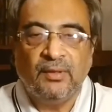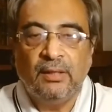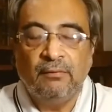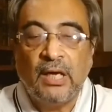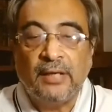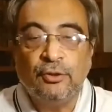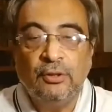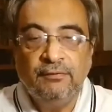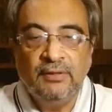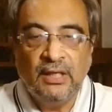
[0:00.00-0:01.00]
then
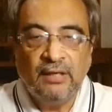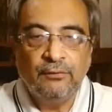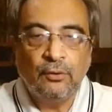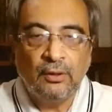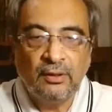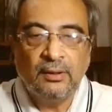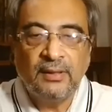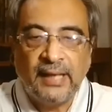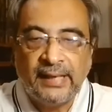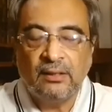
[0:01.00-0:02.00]
actually we have not
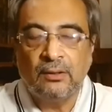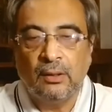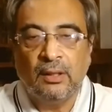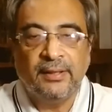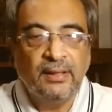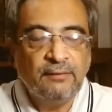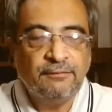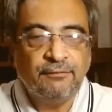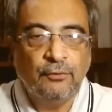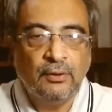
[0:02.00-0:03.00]
thanked God
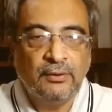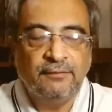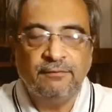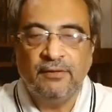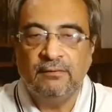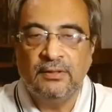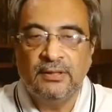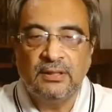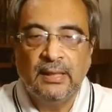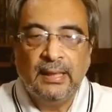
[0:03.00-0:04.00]
enough for the
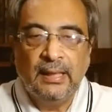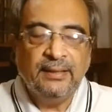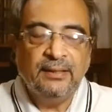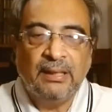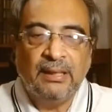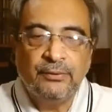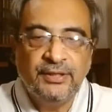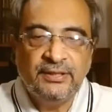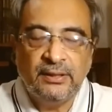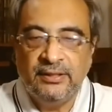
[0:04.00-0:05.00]
favors and the
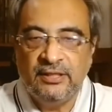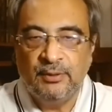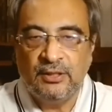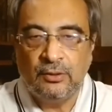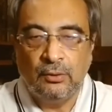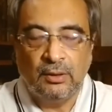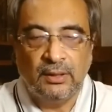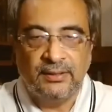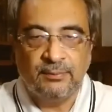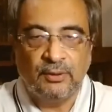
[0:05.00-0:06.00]
bounties that He has bestowed on us.